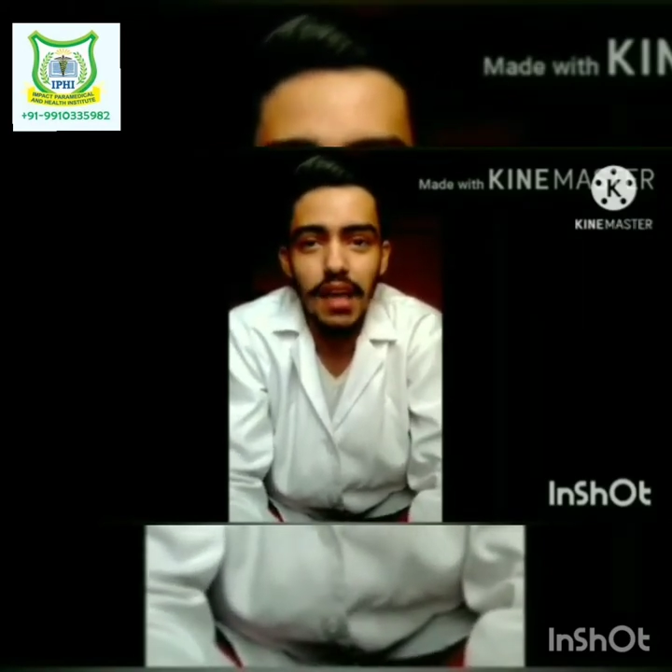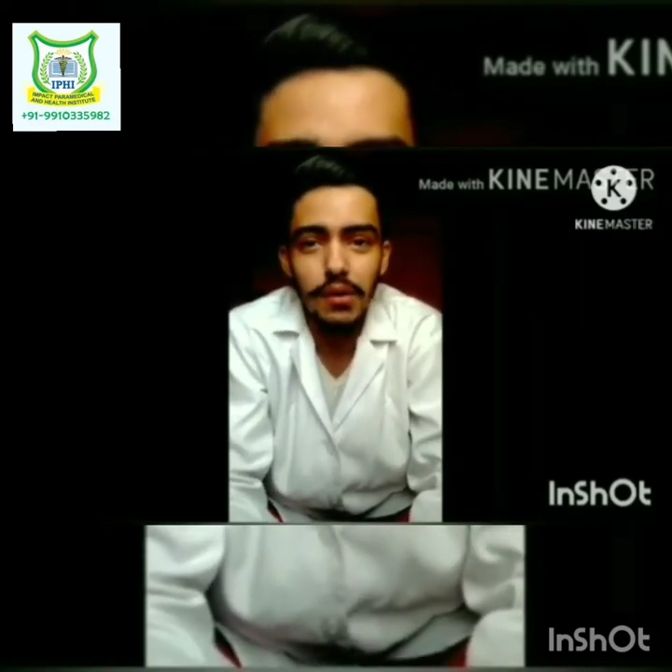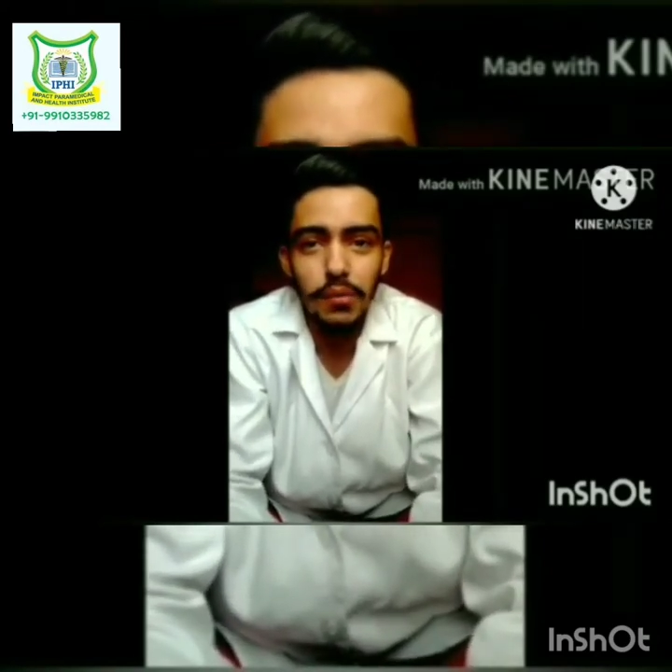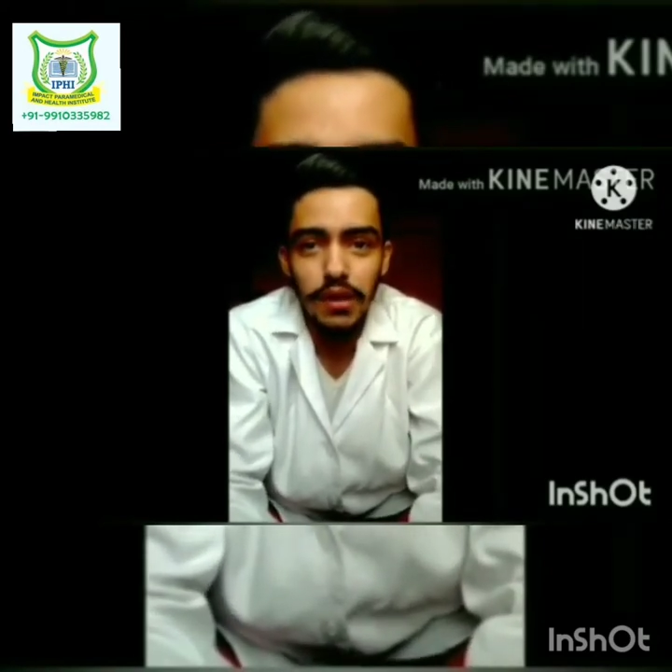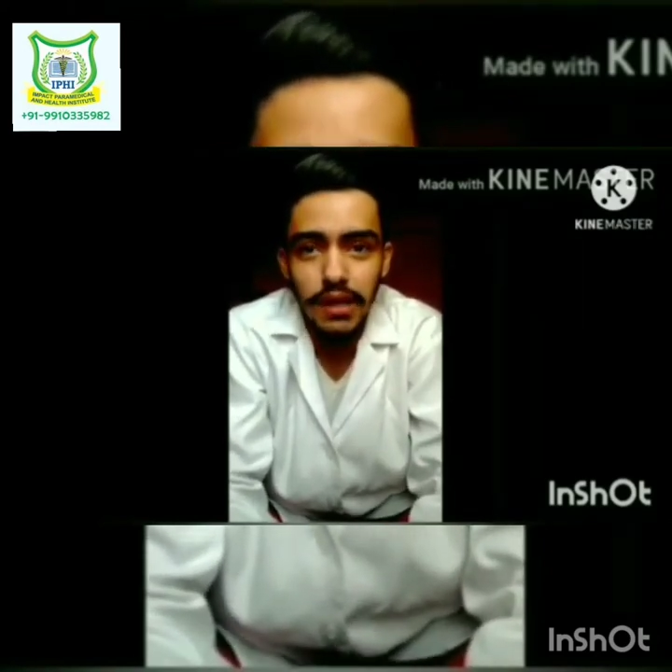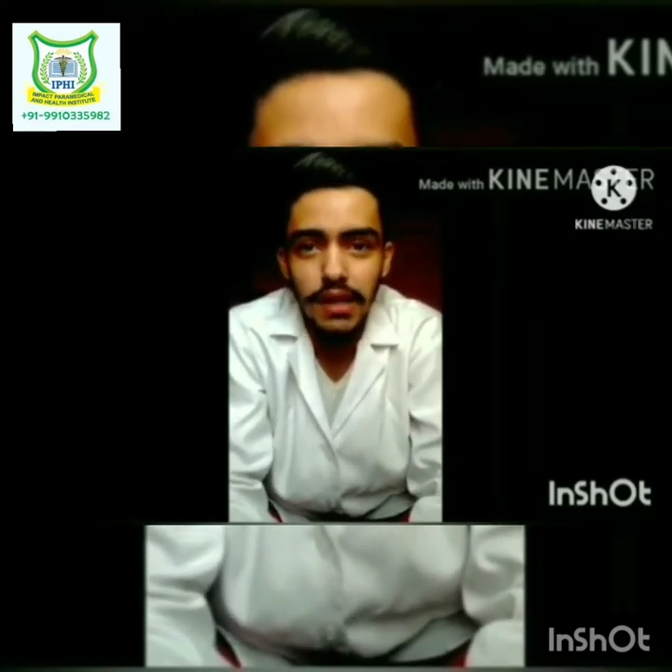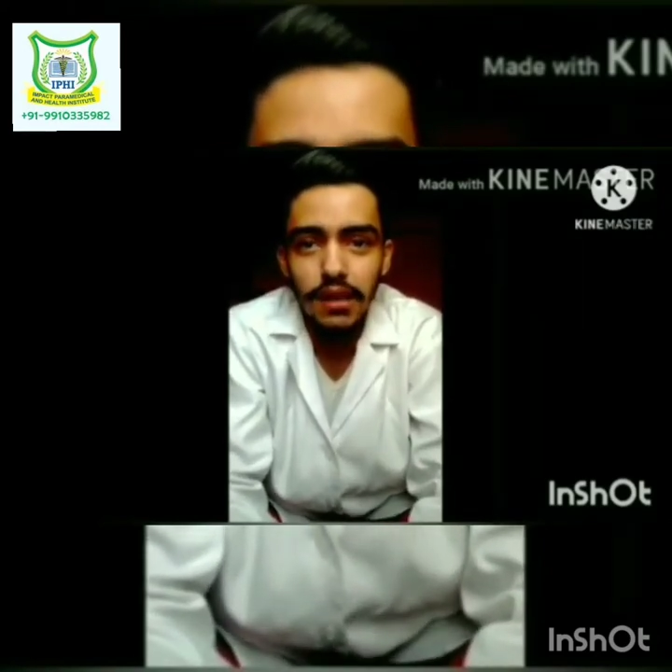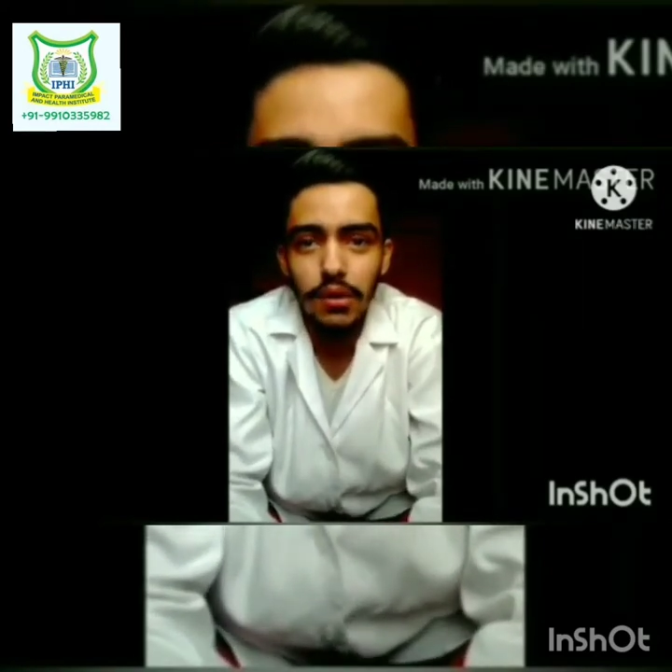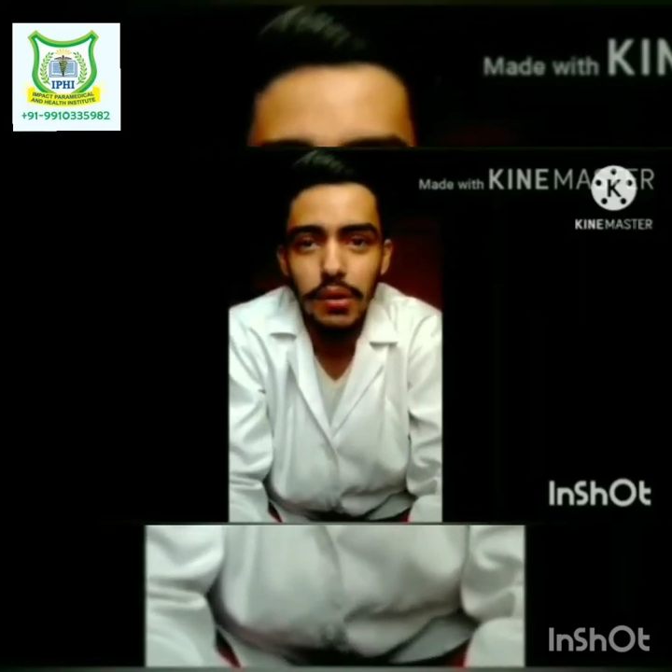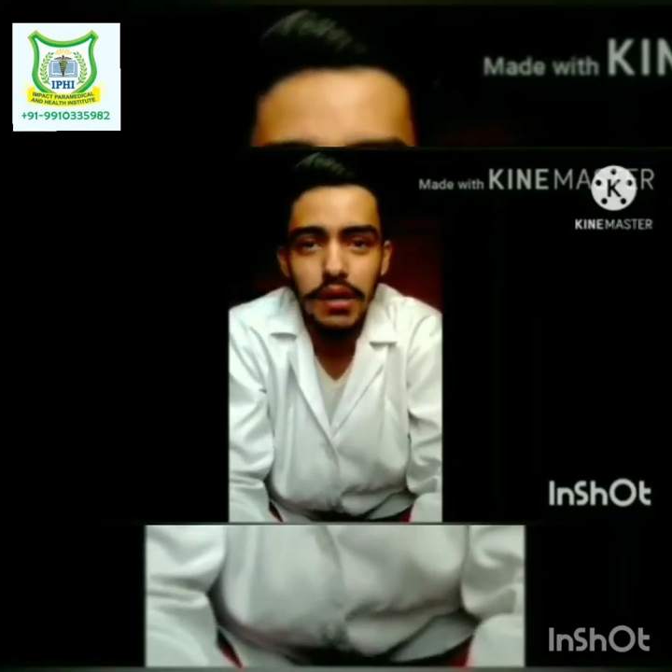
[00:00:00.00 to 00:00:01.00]
and
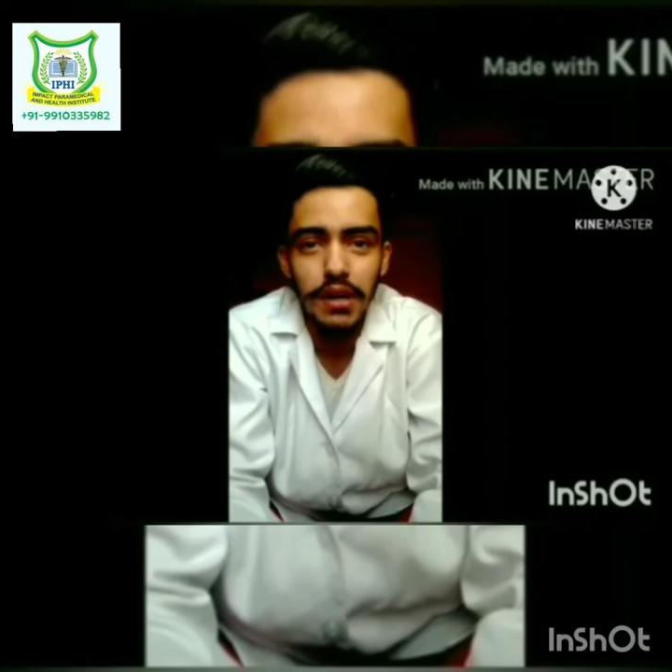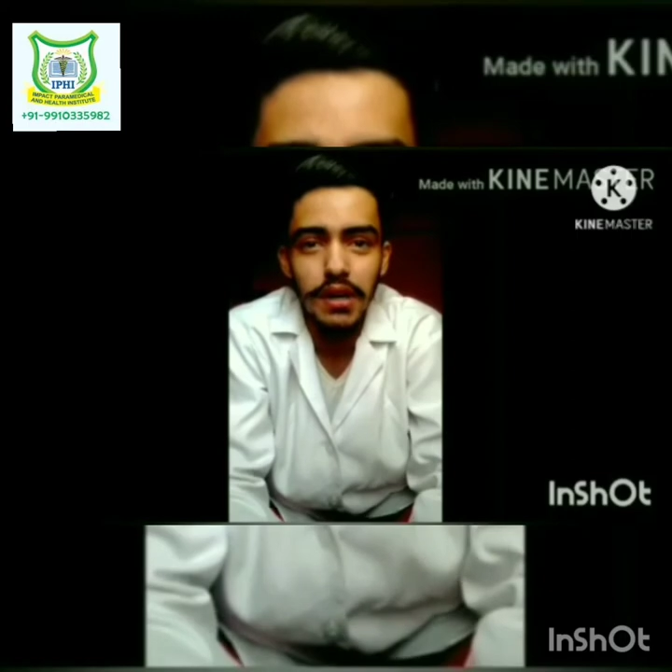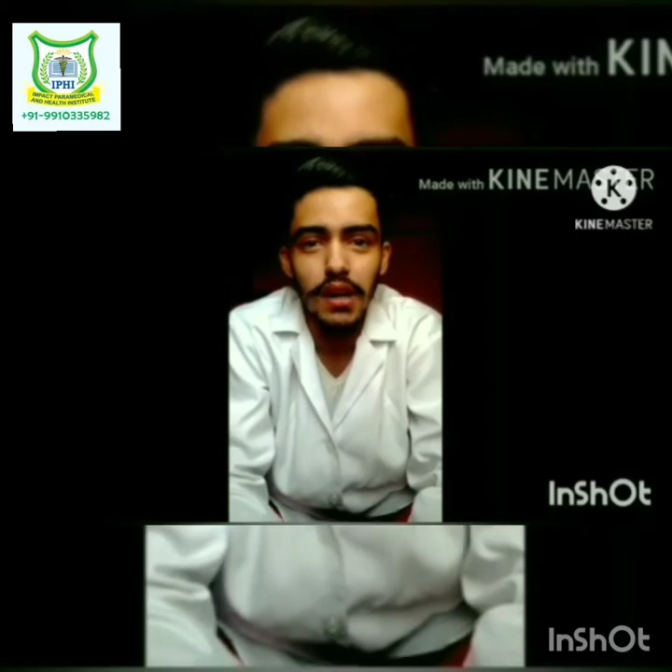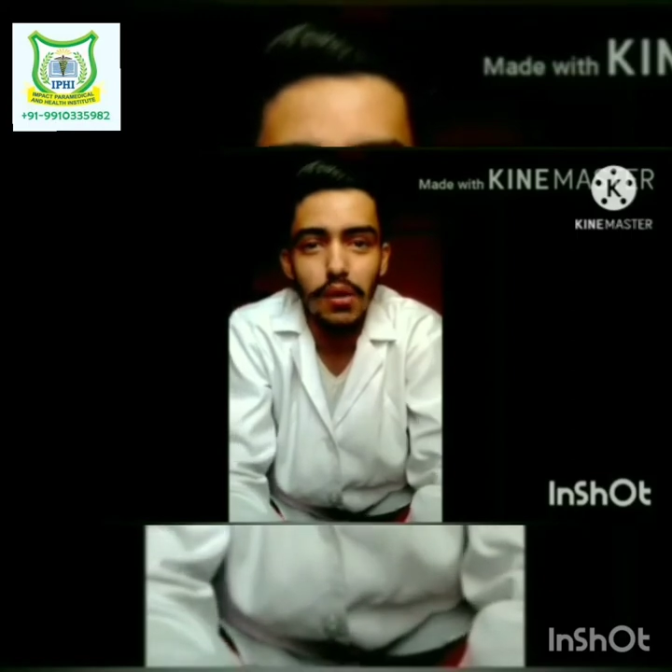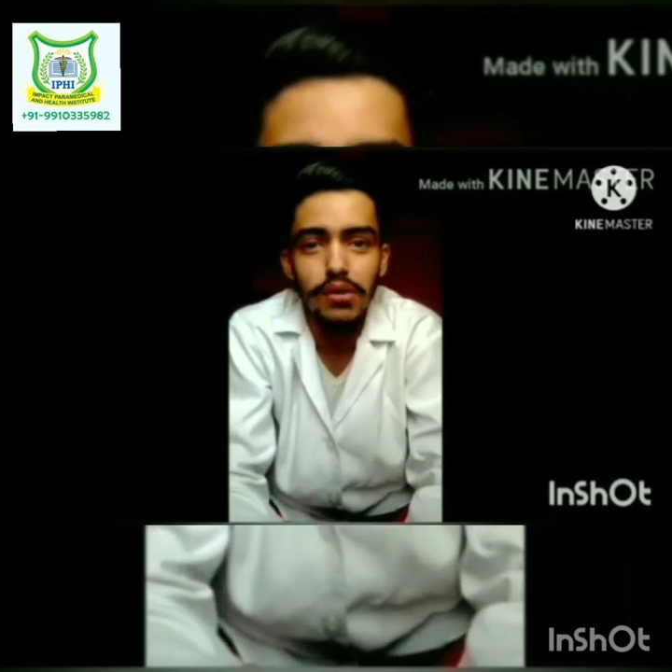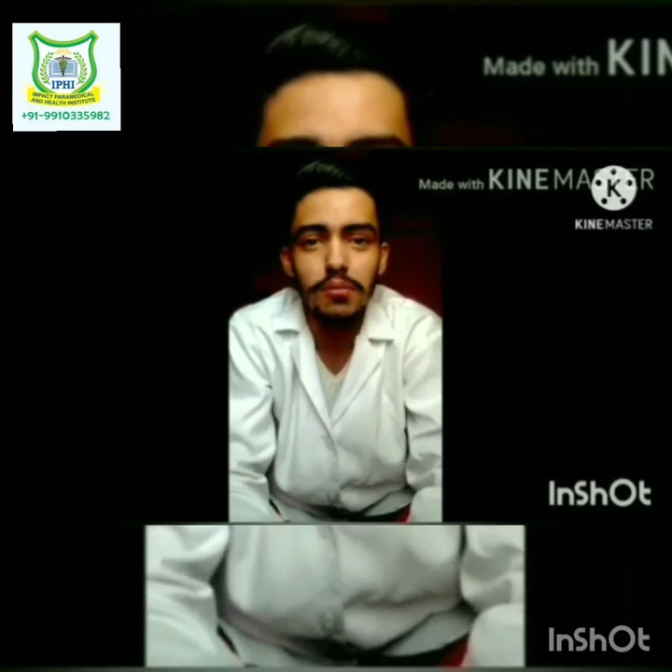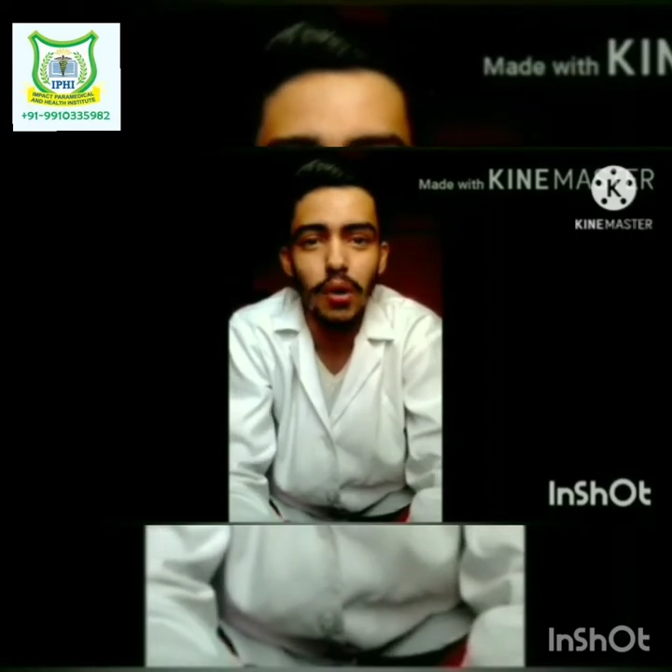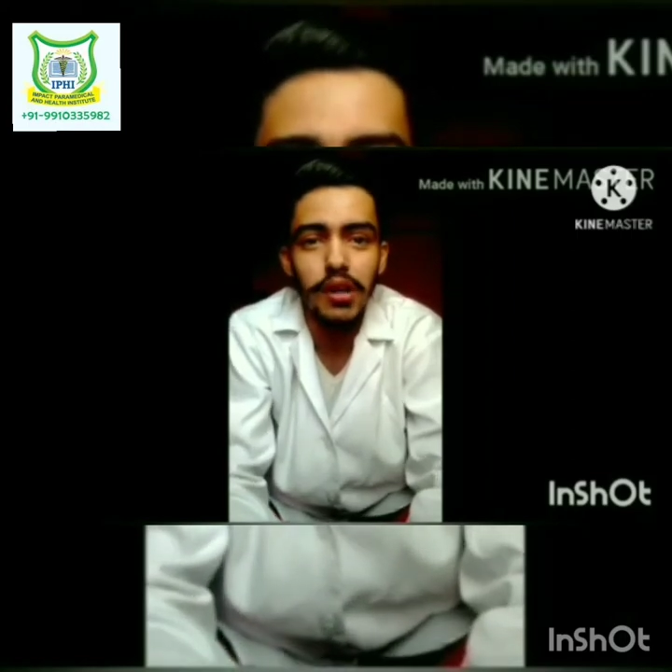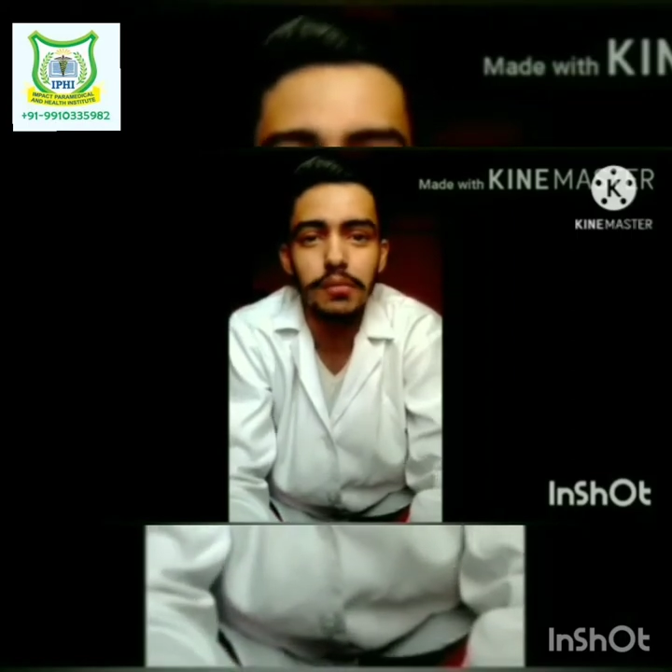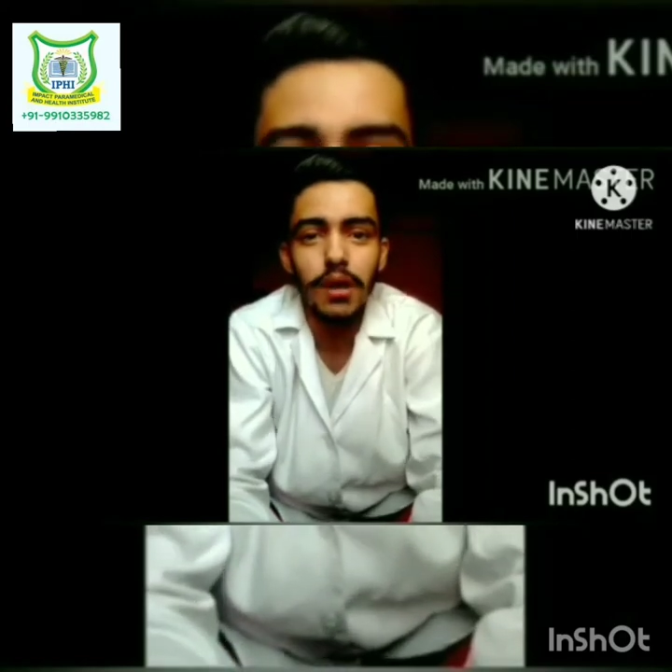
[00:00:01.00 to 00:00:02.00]
quickly rotated around the
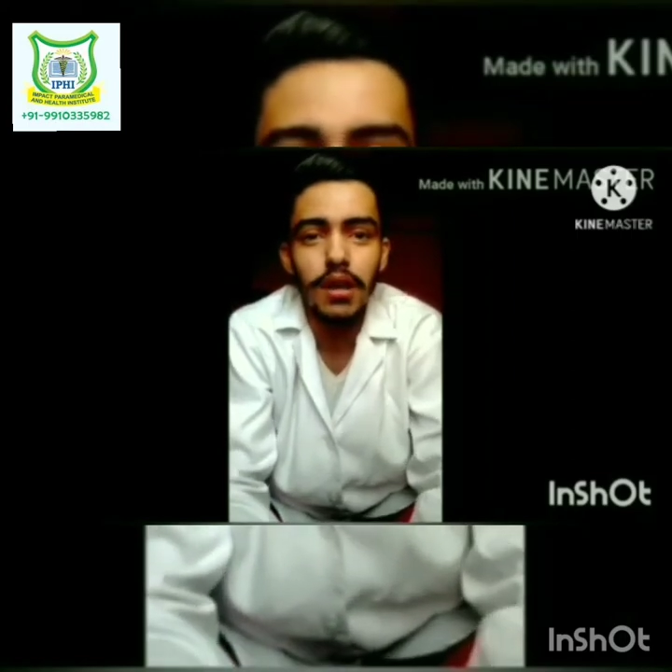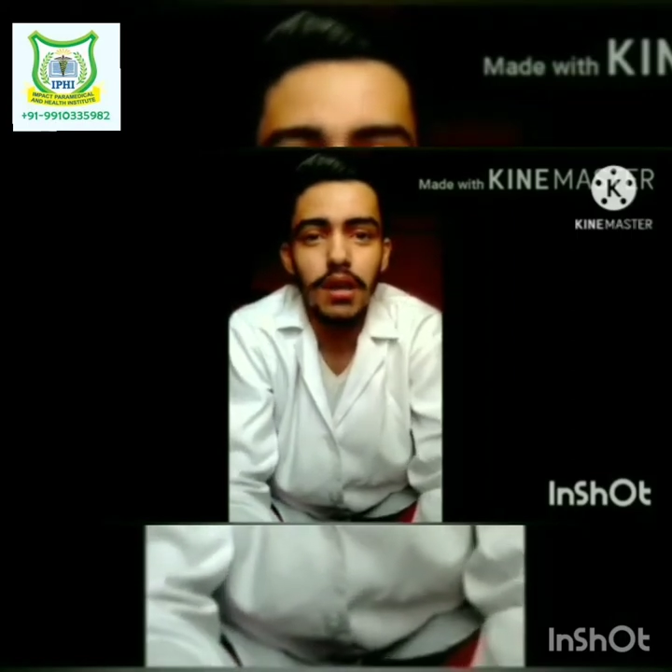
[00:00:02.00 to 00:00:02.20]
body,